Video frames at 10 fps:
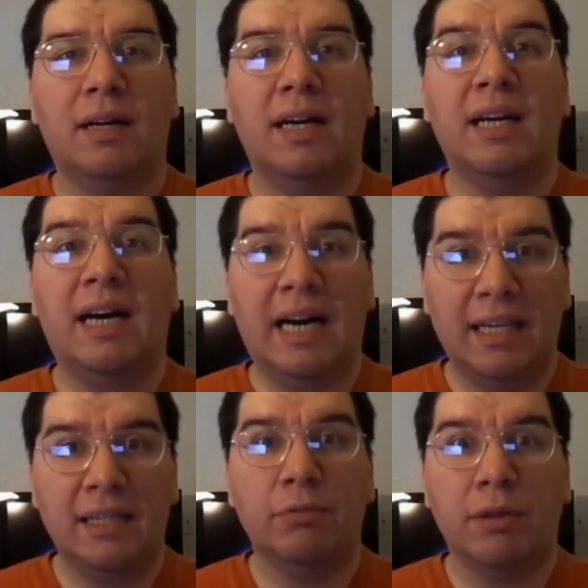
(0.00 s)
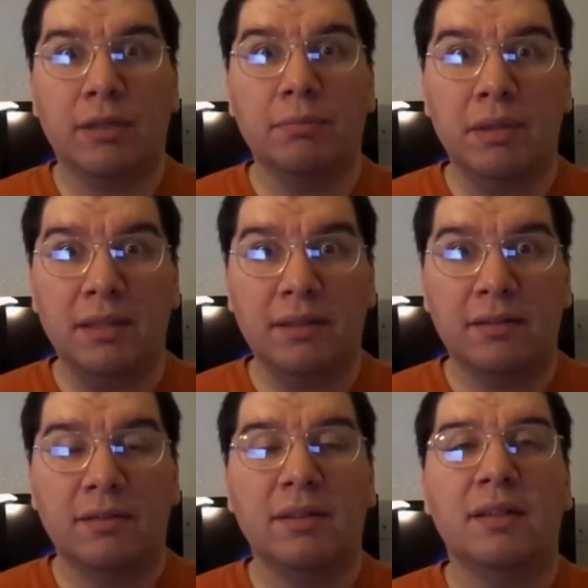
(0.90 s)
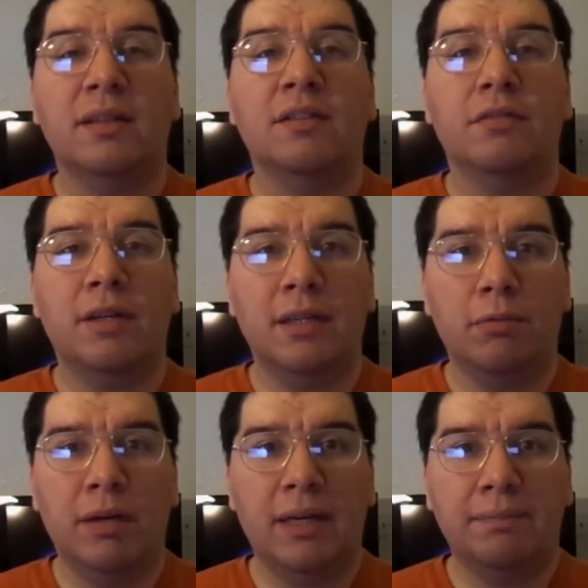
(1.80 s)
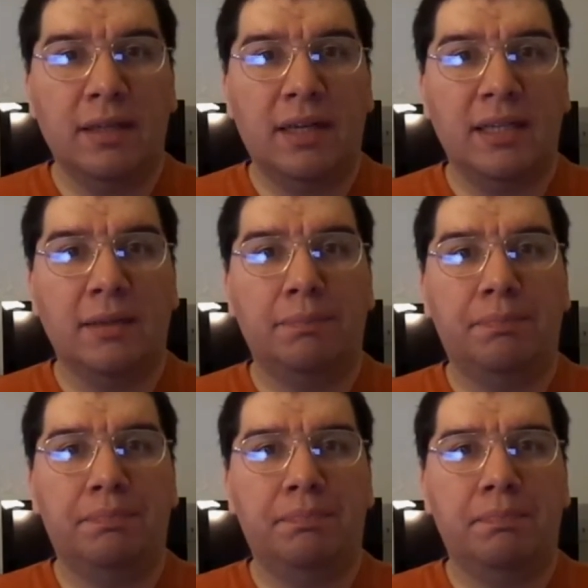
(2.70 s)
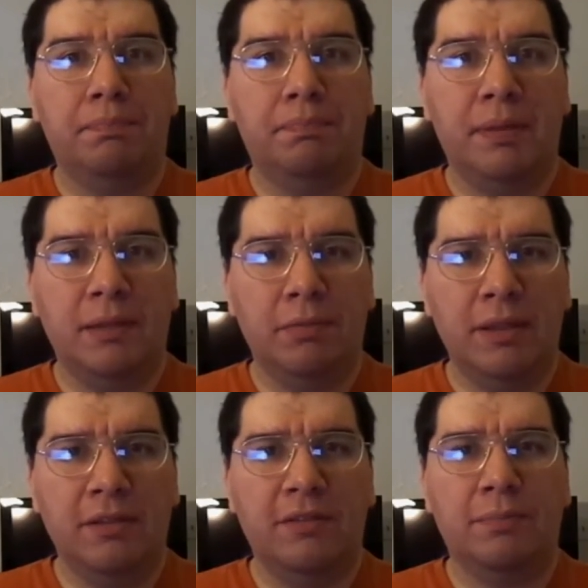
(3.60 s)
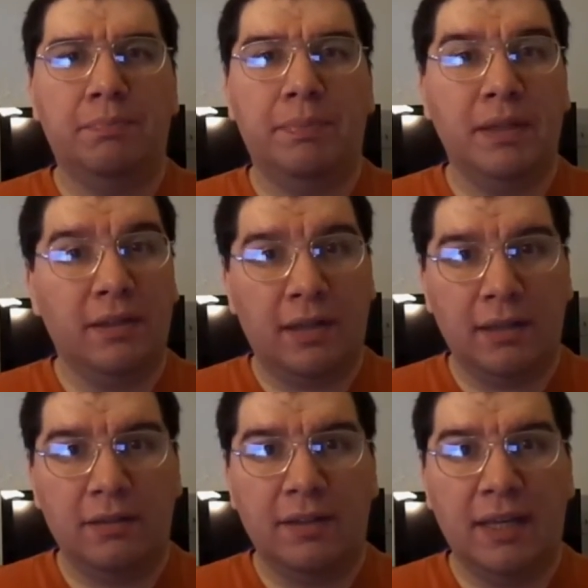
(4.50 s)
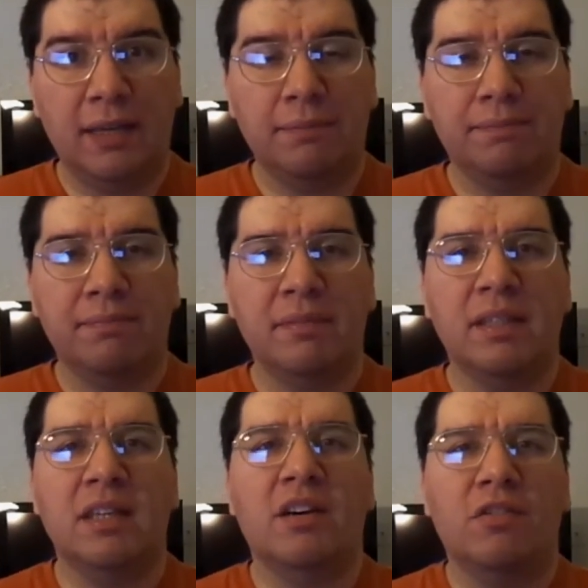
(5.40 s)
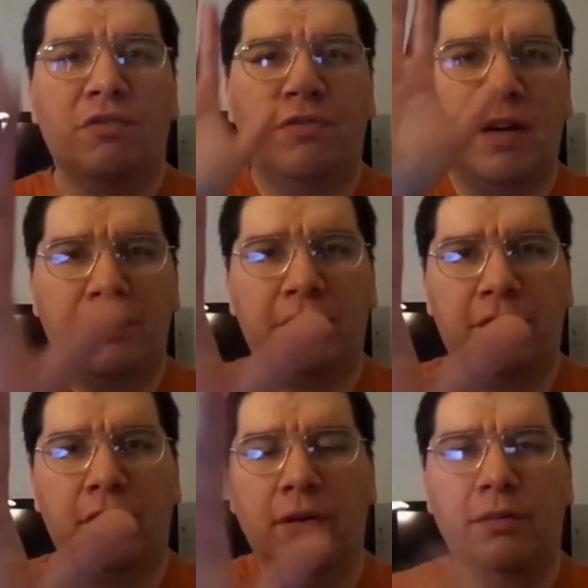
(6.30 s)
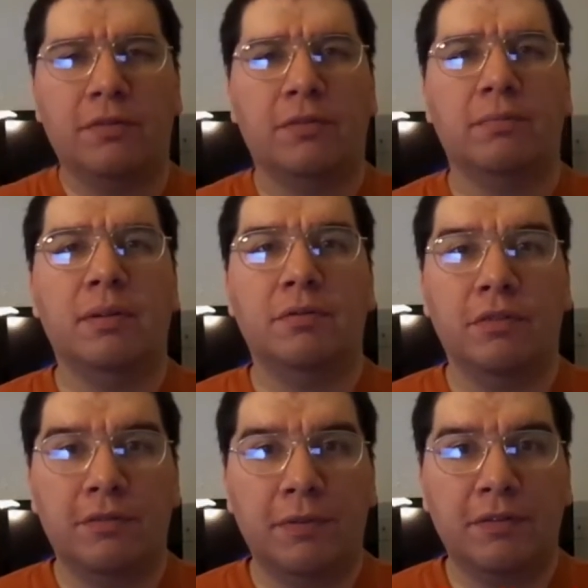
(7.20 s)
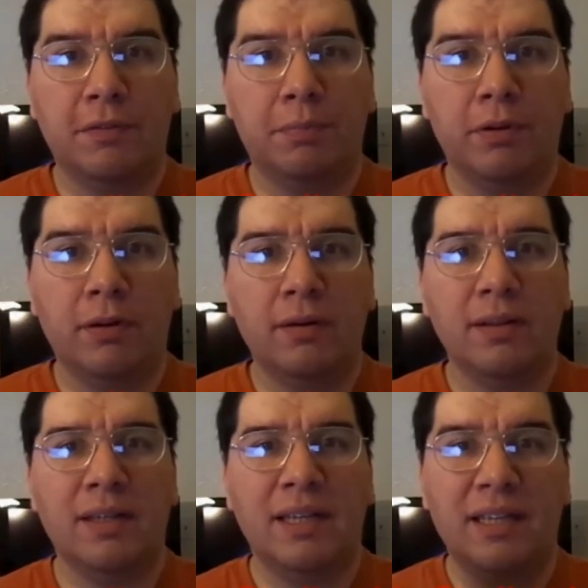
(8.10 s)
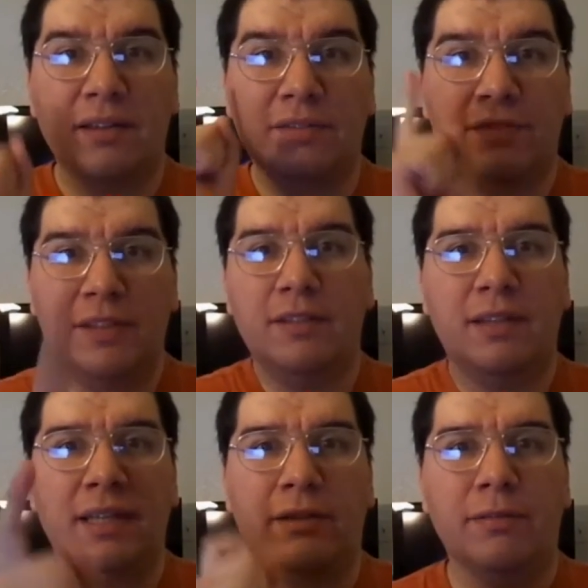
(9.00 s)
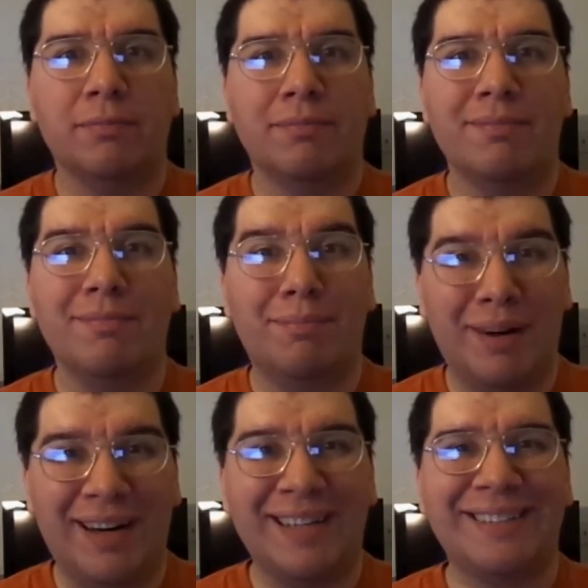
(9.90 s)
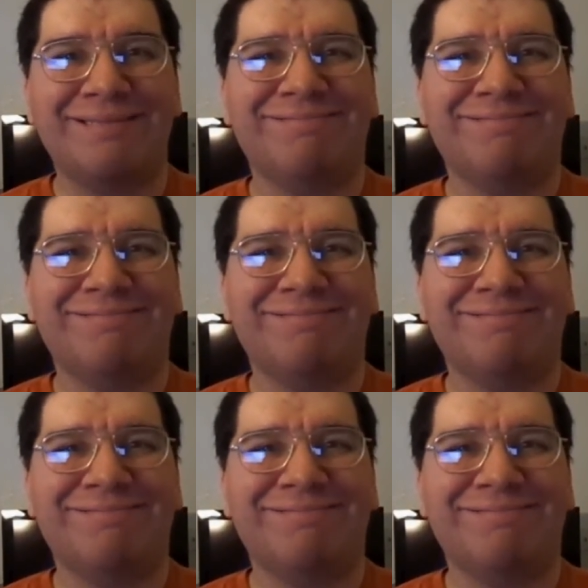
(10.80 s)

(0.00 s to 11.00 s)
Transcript: I highly recommend it. So anyway, I give Pee-Wee's Big Holiday five stars. I'm Joseph Sabara, and I'll see you later. Bye.